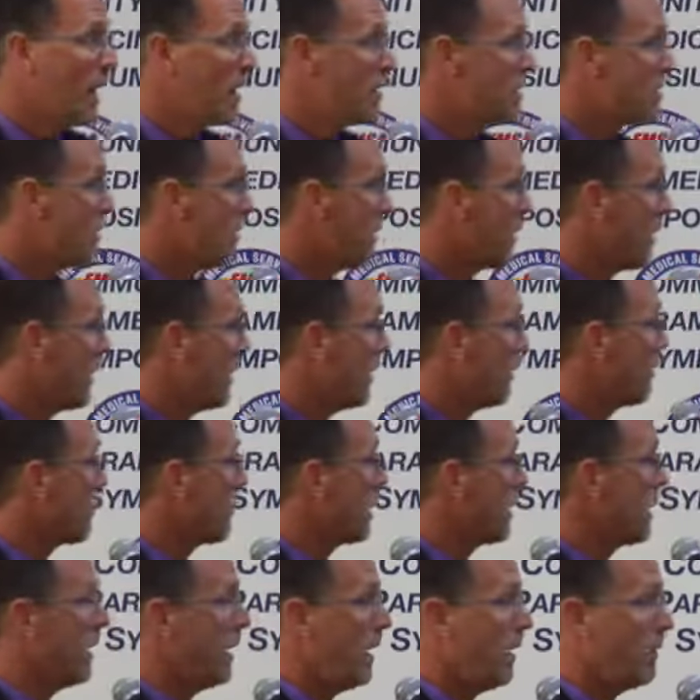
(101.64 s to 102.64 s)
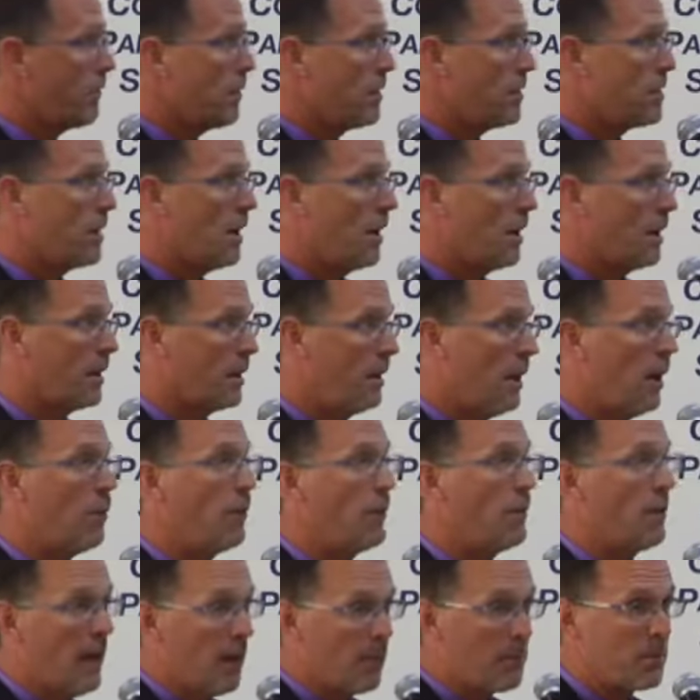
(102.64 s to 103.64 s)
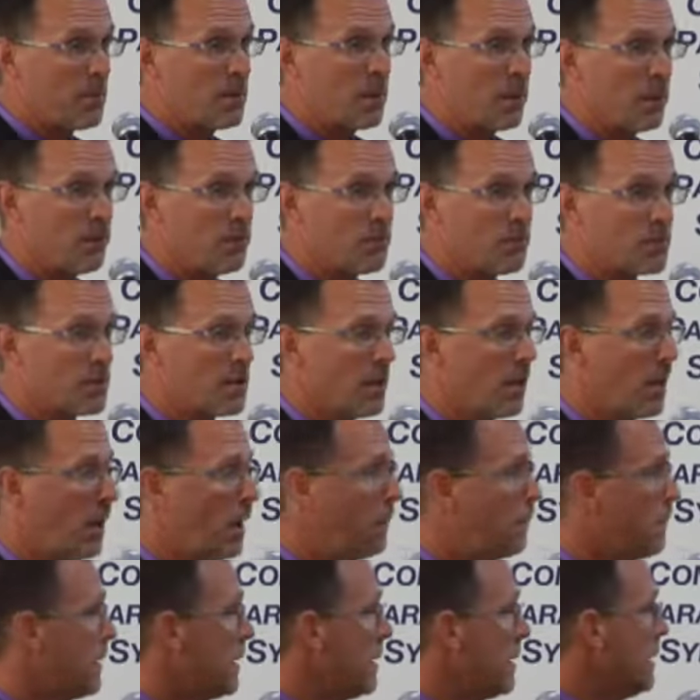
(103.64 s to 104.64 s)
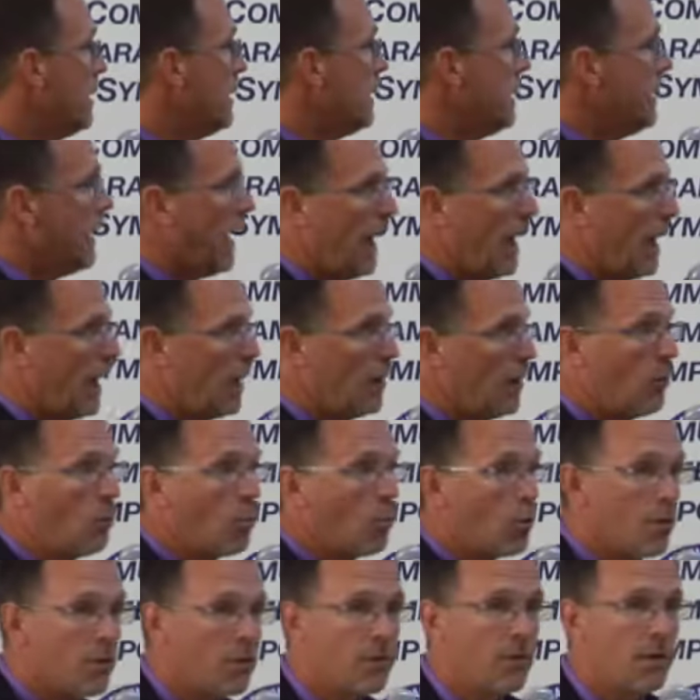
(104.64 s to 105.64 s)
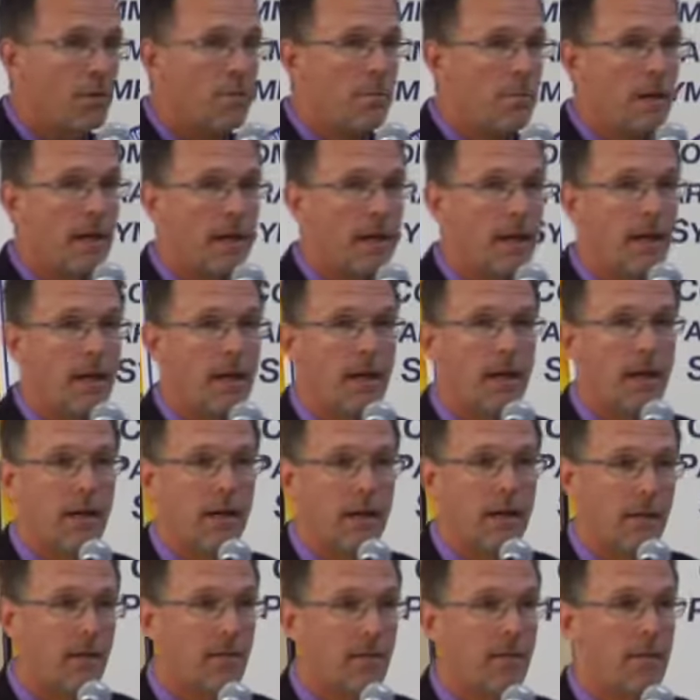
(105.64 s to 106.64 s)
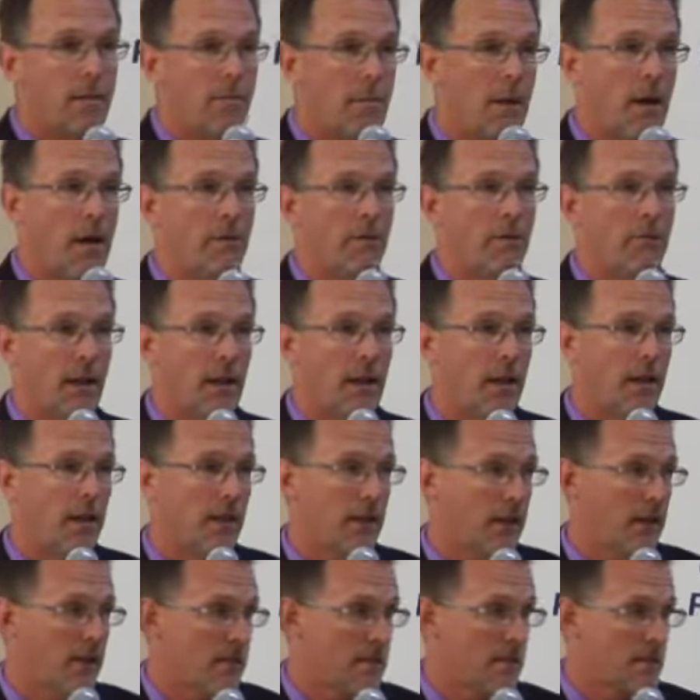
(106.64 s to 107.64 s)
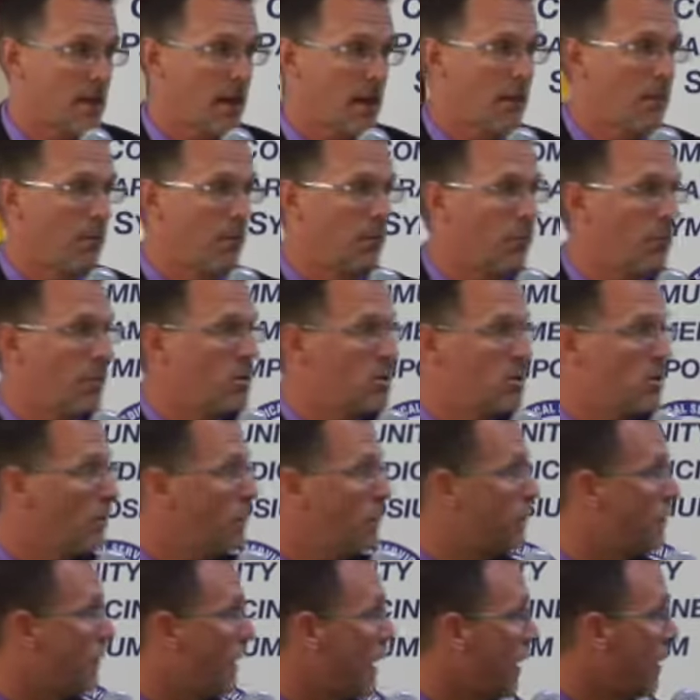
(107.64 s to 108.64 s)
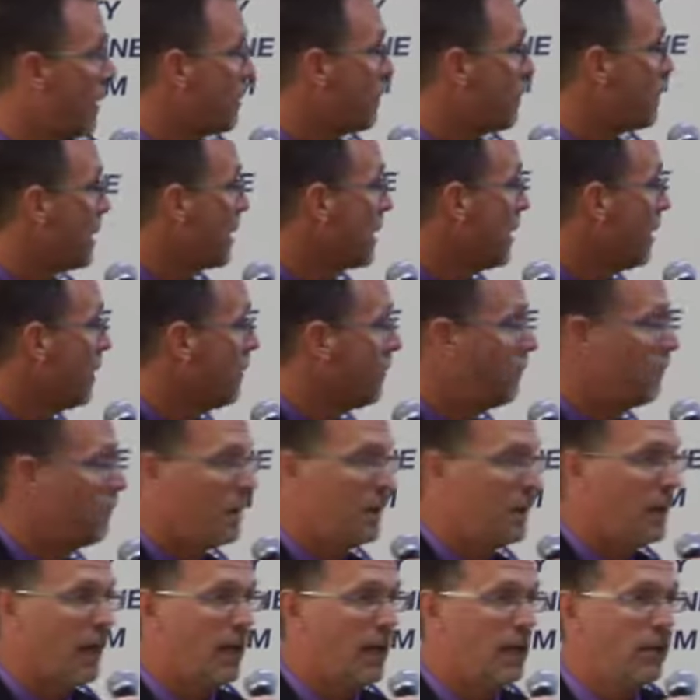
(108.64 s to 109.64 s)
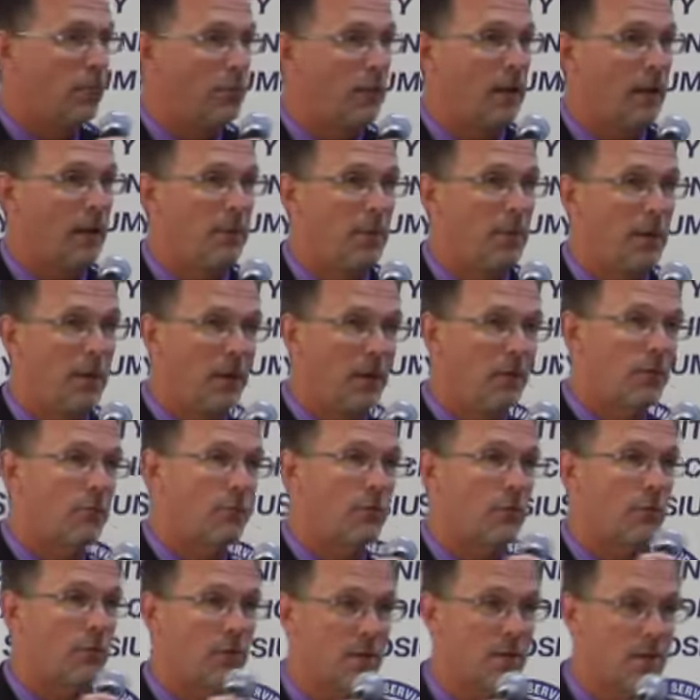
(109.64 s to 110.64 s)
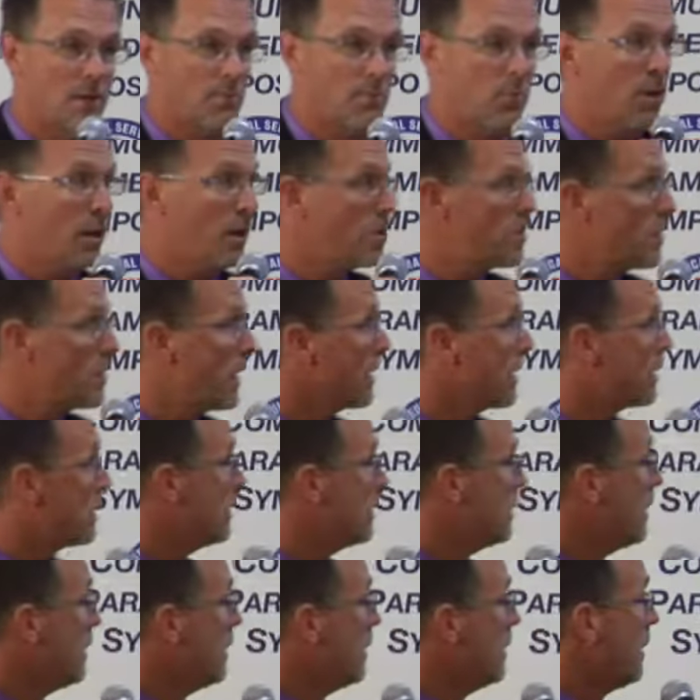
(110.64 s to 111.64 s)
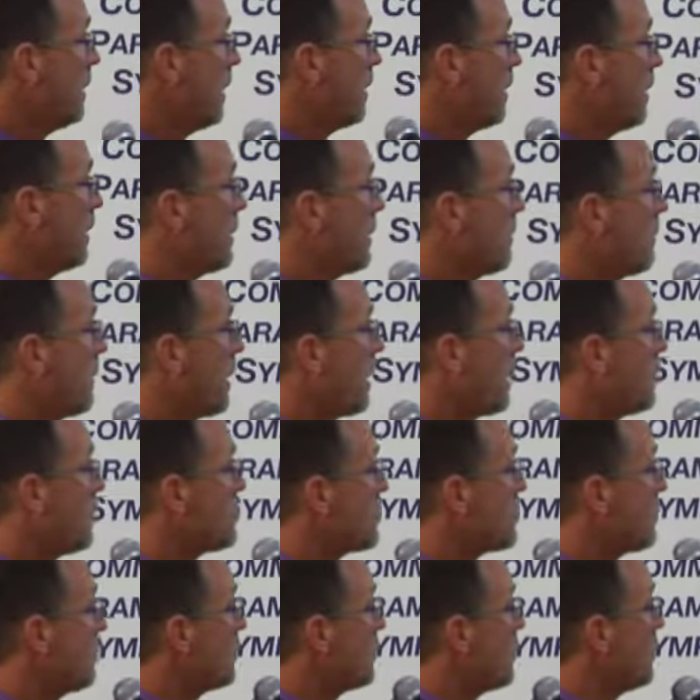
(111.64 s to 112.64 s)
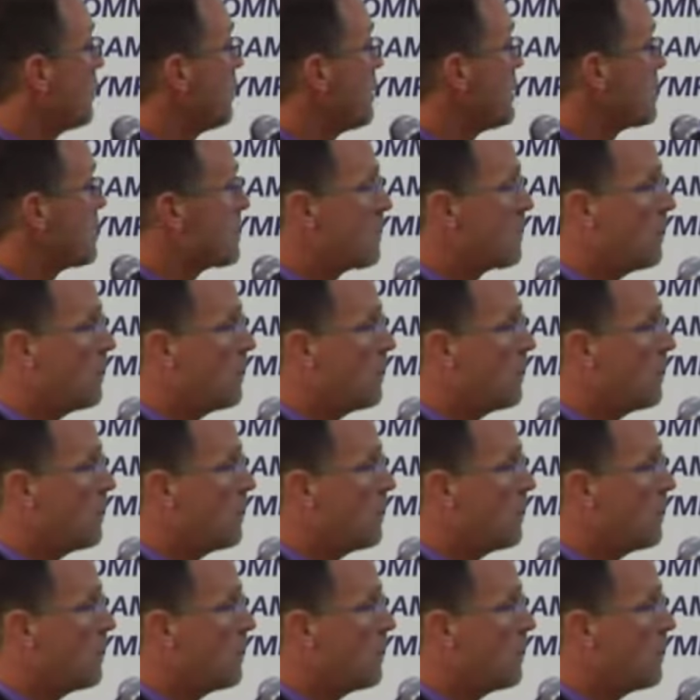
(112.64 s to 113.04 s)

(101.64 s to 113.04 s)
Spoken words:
I start out every talk, not with that particular slide, but I don't work for anybody other than Mountain Valley and Sacramento Regional Fire, but I don't get paid for this project other than my usual duties.